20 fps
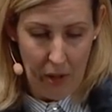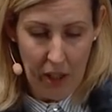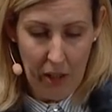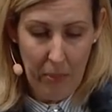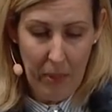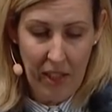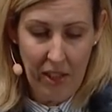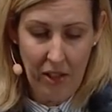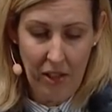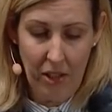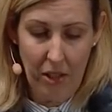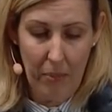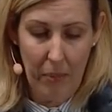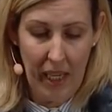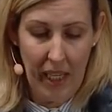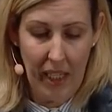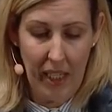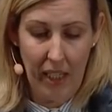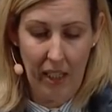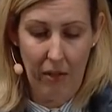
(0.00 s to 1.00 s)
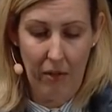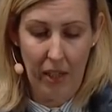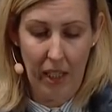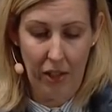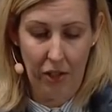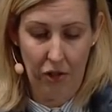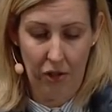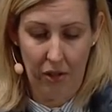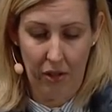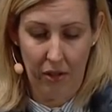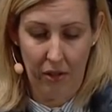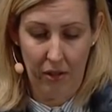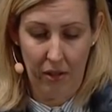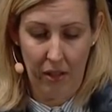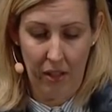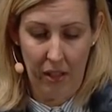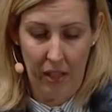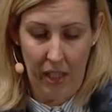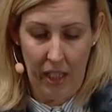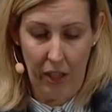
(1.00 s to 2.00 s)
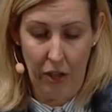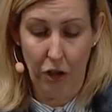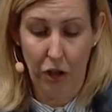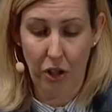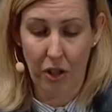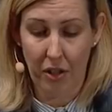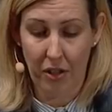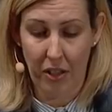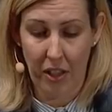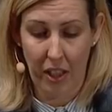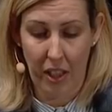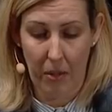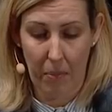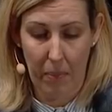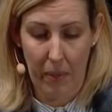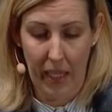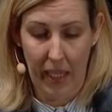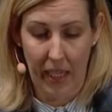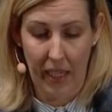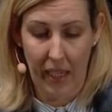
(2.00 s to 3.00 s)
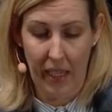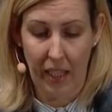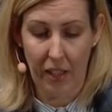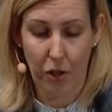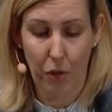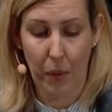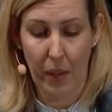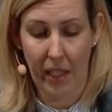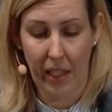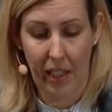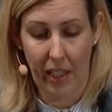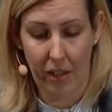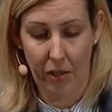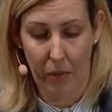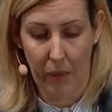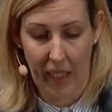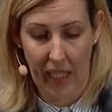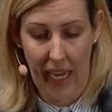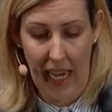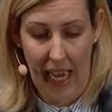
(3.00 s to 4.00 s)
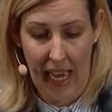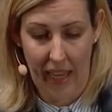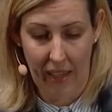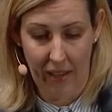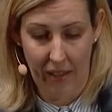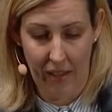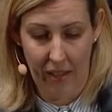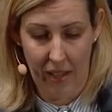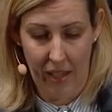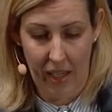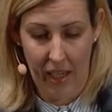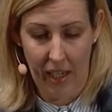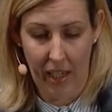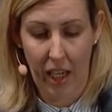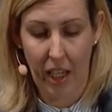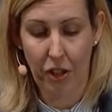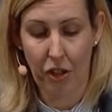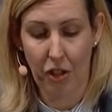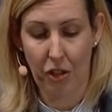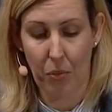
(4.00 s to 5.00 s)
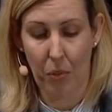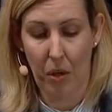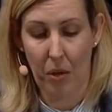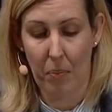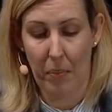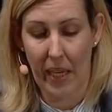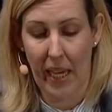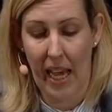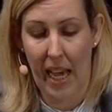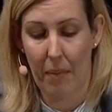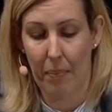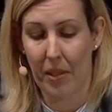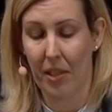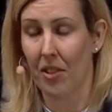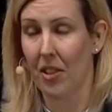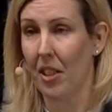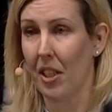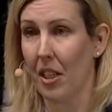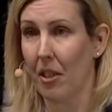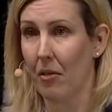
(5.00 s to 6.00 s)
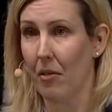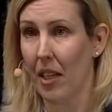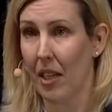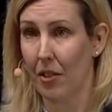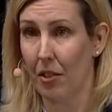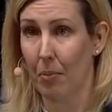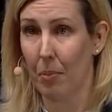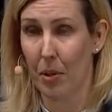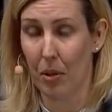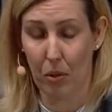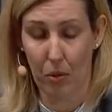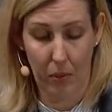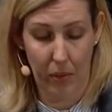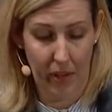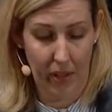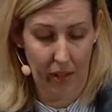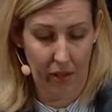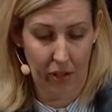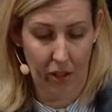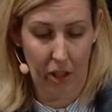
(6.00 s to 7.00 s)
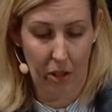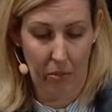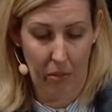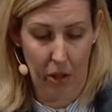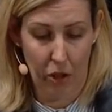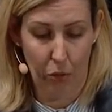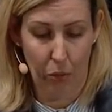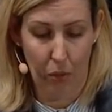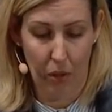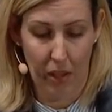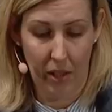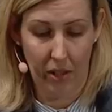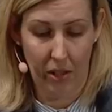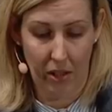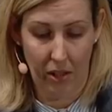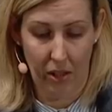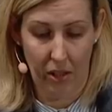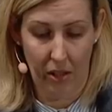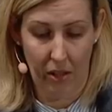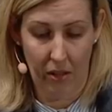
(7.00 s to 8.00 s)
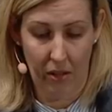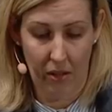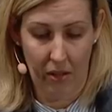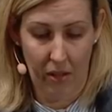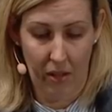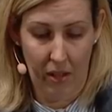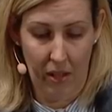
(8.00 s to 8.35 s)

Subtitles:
We're committed to making a restaurant as good as it can be, as quickly as we can, and I just won't be happy sitting around a pool when there's so much work to do.